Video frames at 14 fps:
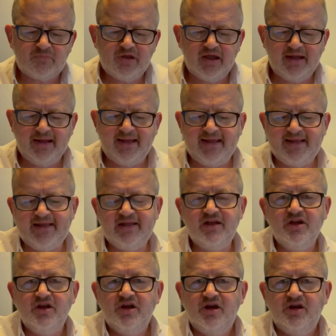
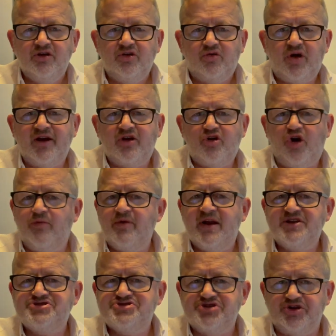quite a common
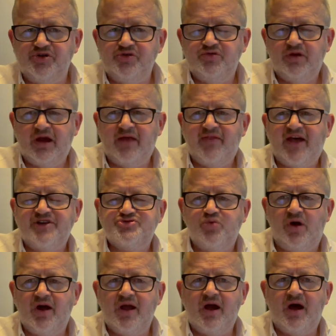issue, and that's
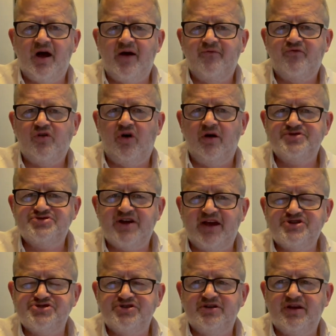why I've got a
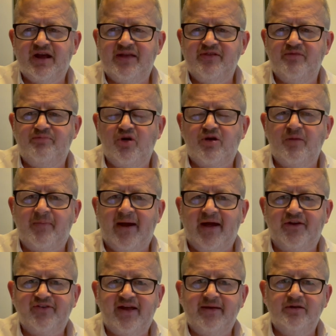section in the book
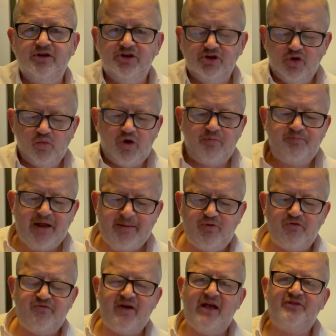about it. What people
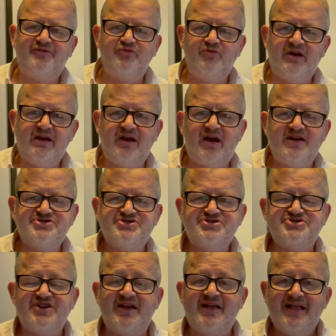fail to realise is
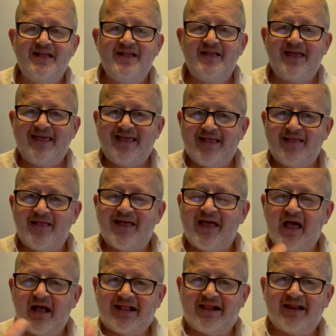that
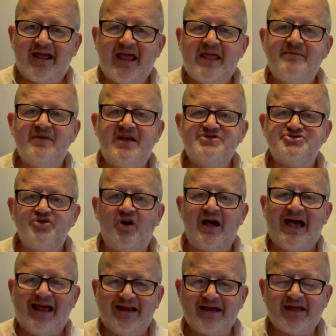a claim is not
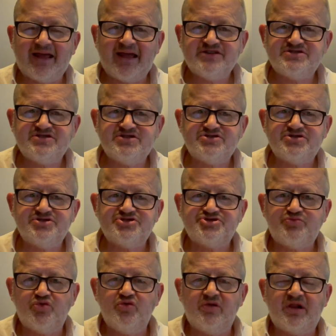allocated to the
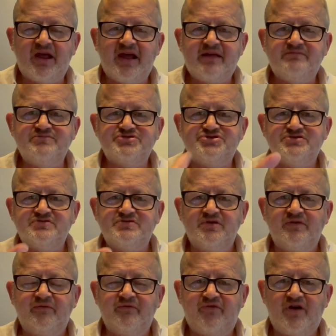small claims
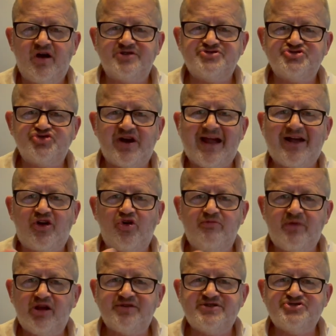fast track,
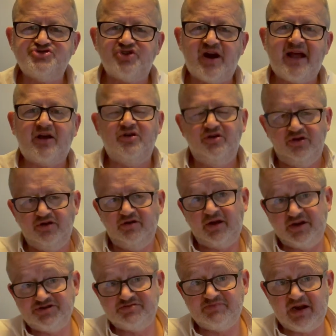multi-track,
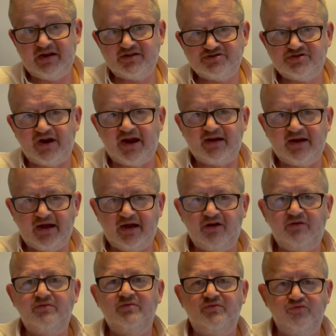intermediate track
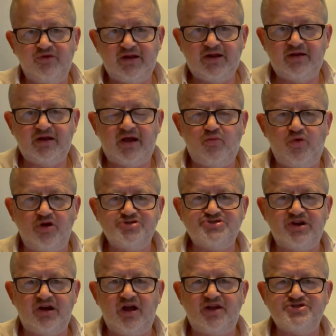now. Watch the
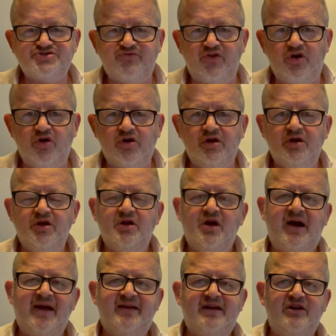last vlog
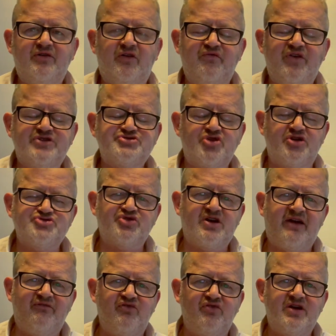I did on fixed cost
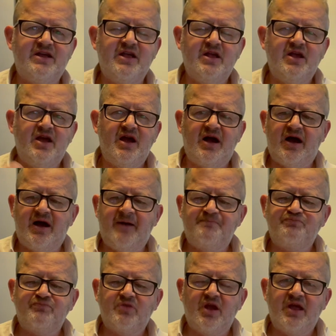recovery.
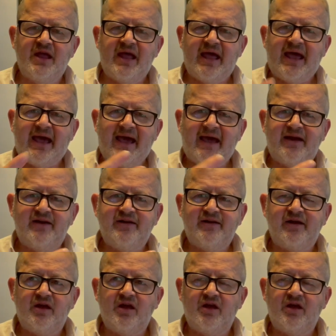And